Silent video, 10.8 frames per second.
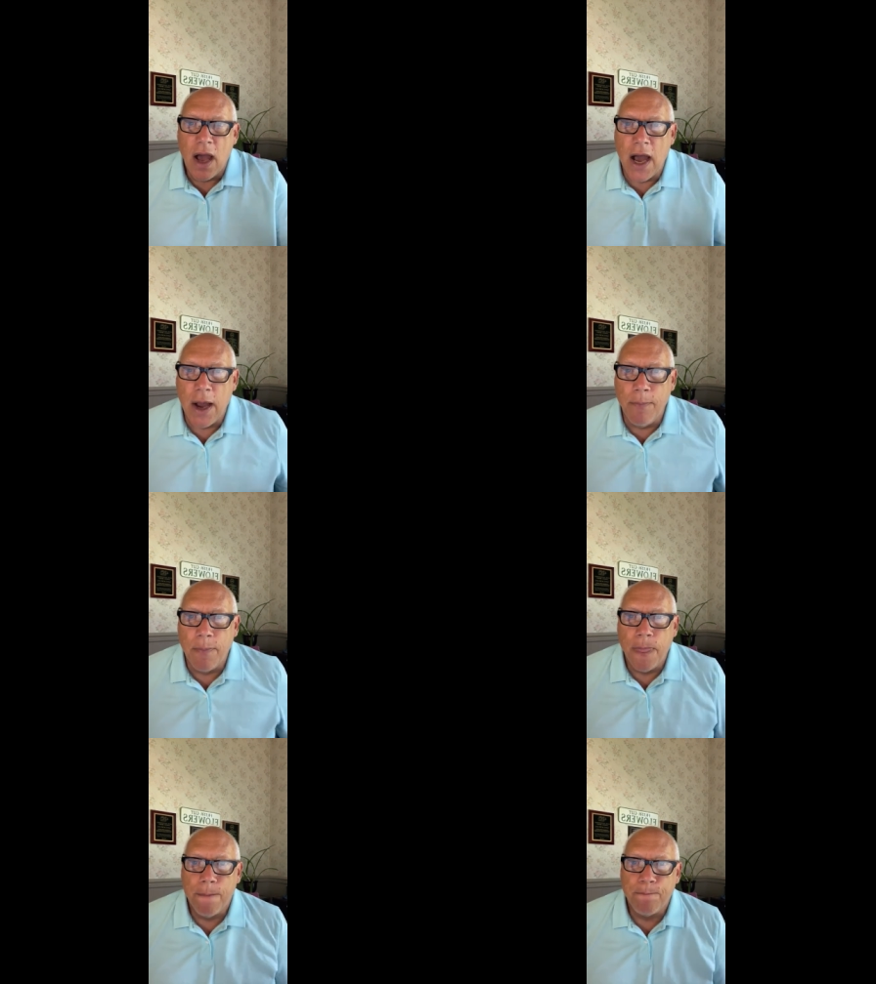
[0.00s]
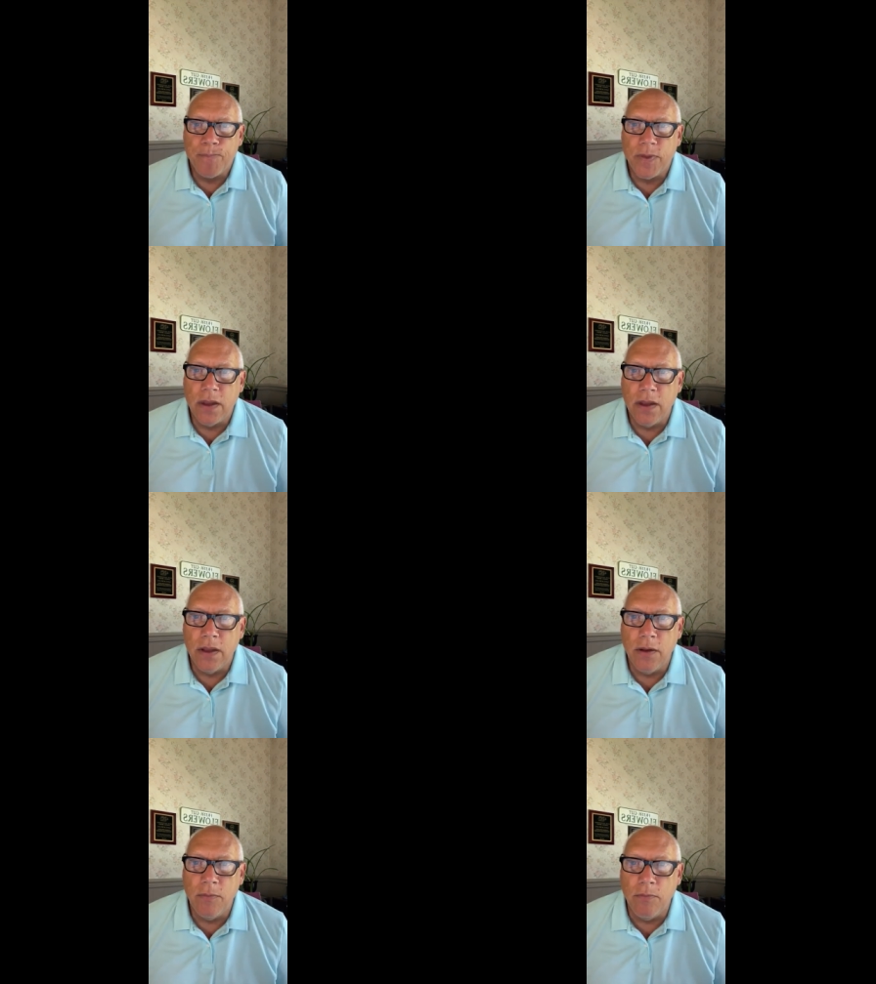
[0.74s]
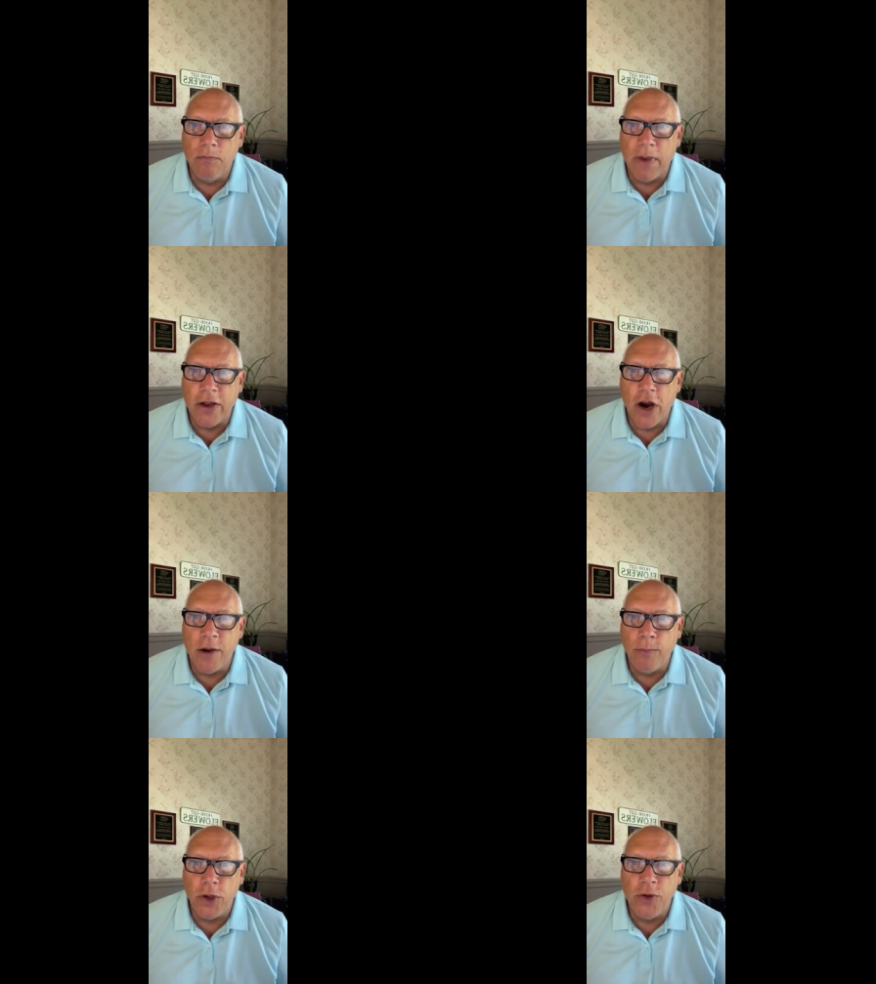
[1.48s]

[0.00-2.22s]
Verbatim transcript: Um, my garden